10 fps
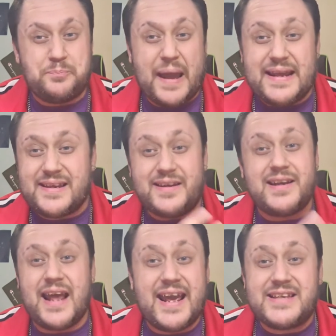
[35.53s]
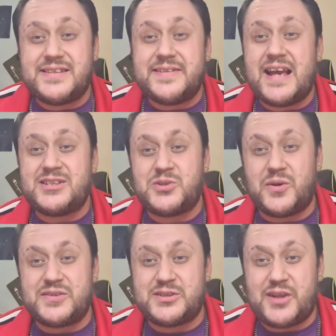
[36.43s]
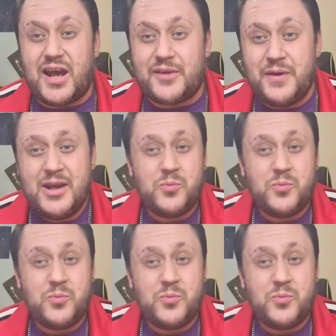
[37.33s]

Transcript: bacon and eggs and that sort of stuff,